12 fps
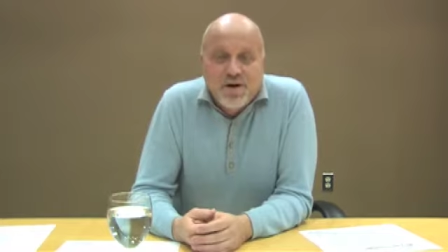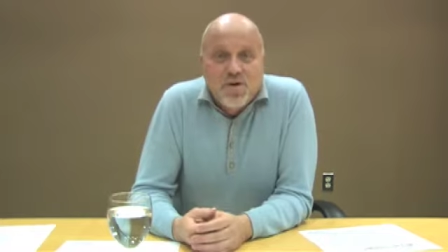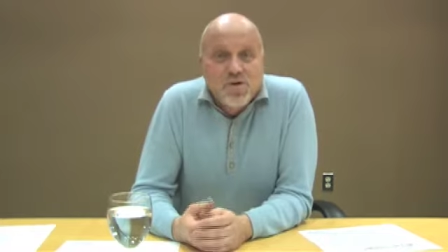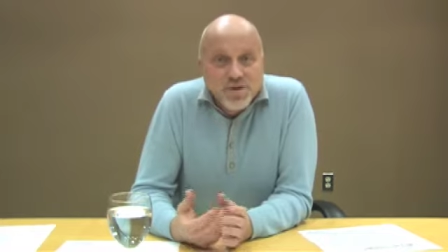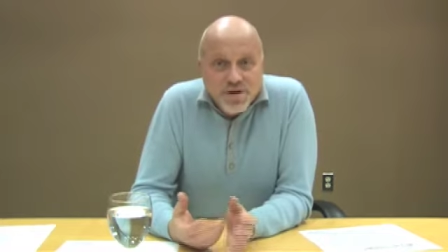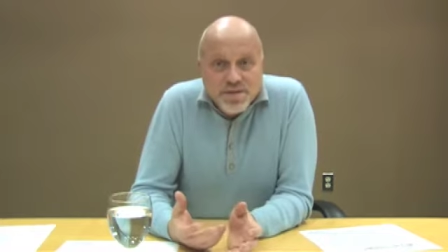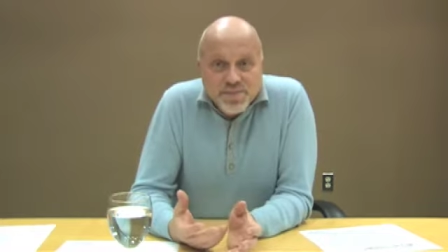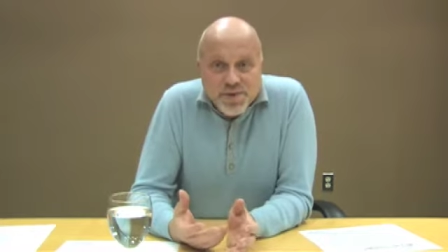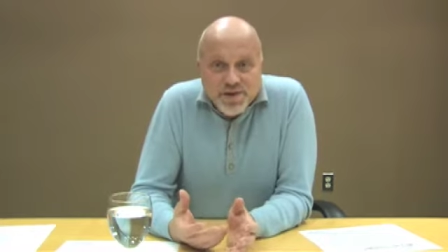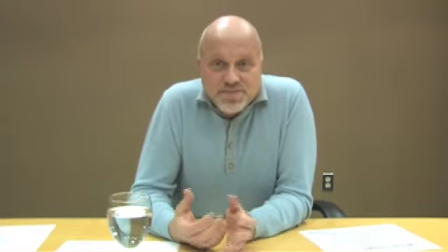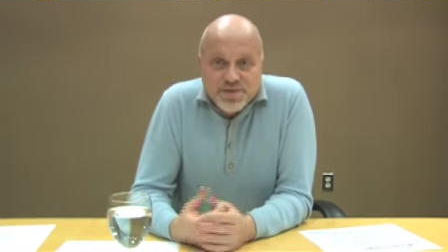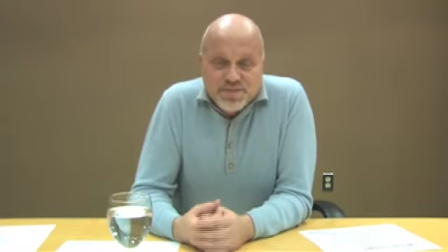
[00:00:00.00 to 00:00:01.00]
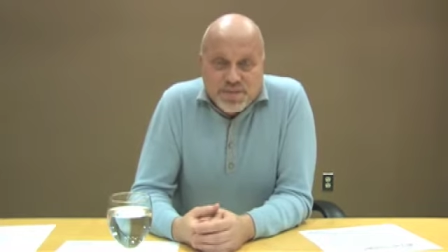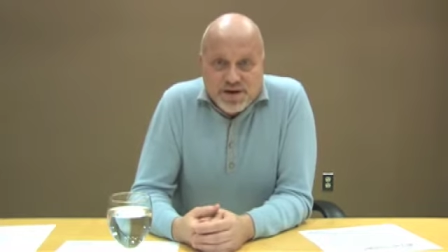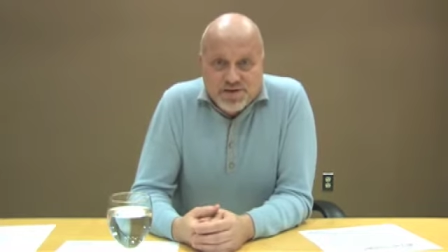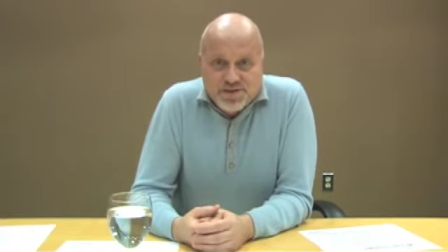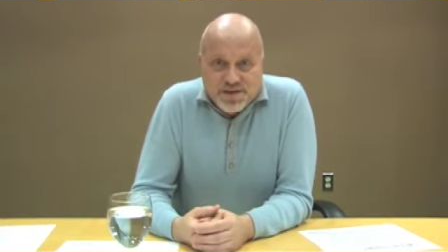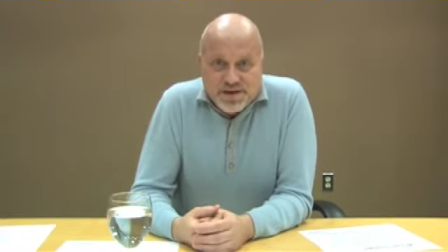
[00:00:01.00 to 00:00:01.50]
or a complete
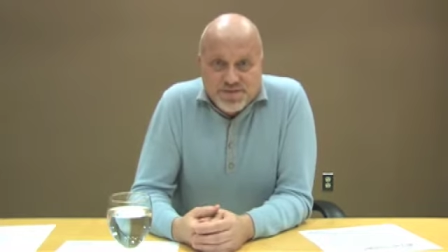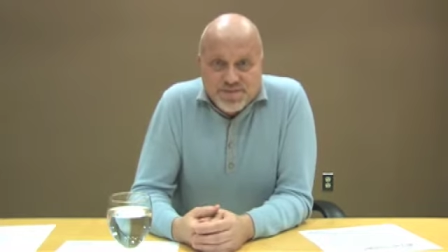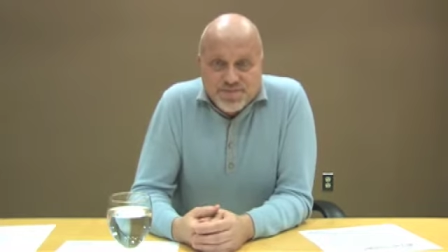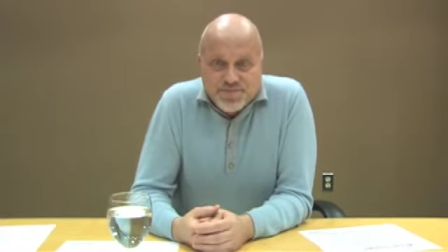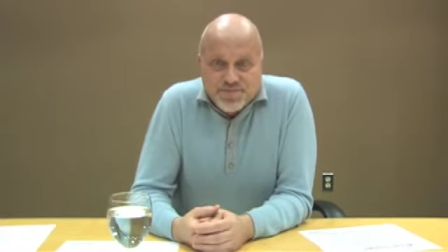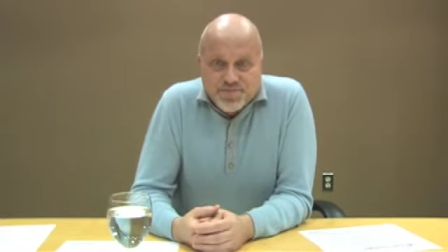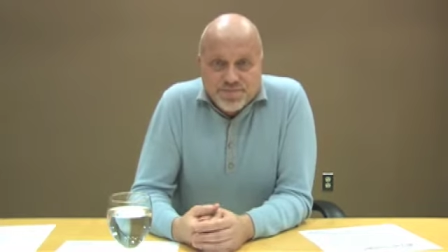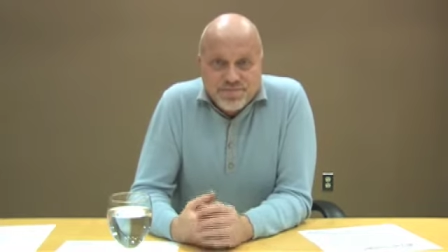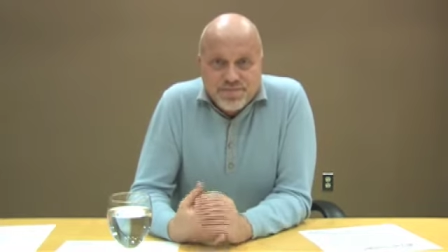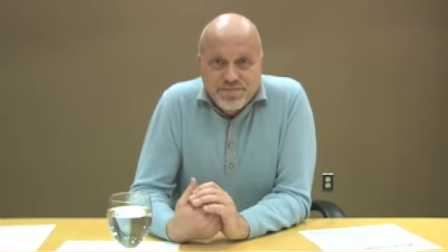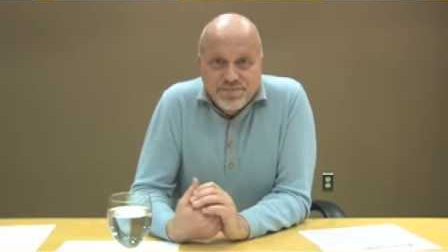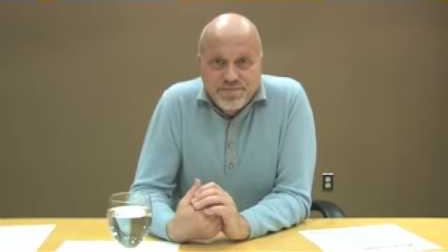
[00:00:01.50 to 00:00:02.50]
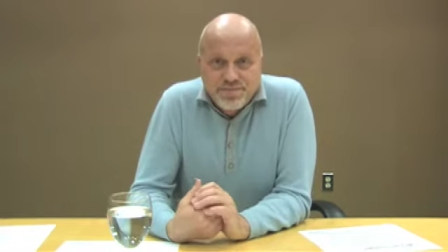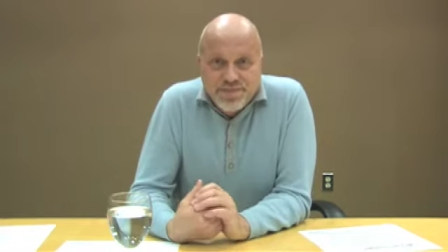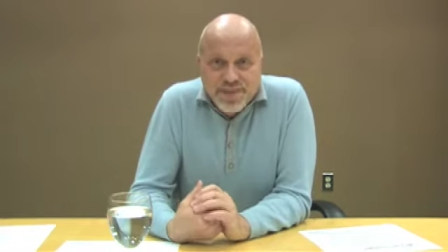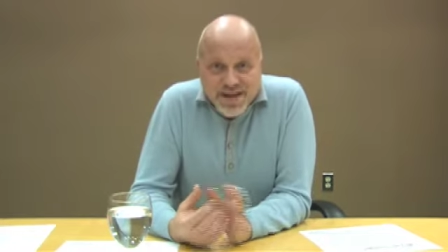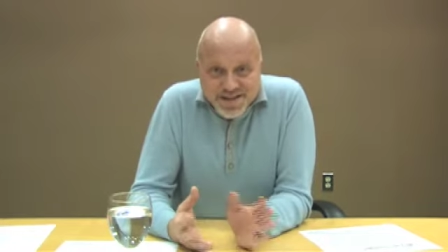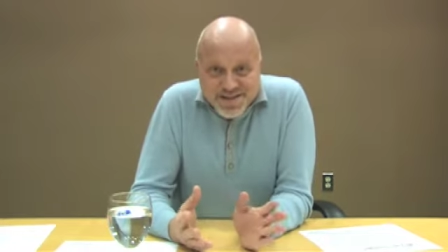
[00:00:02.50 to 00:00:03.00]
response letter.
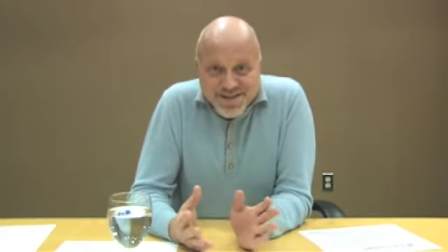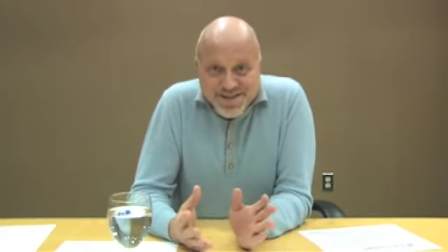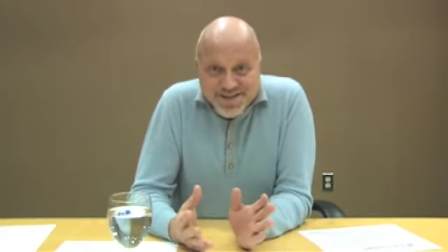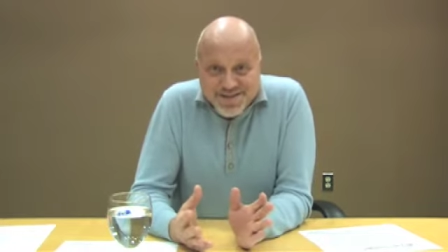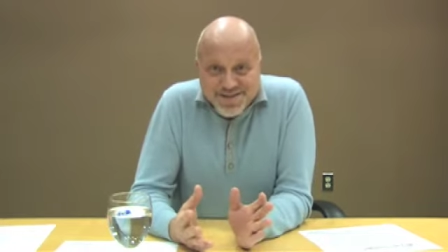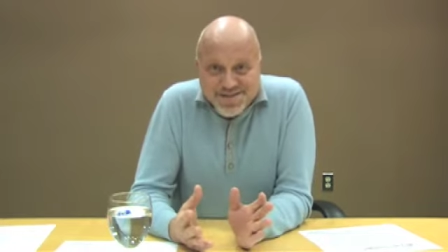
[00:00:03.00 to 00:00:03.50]
That's it.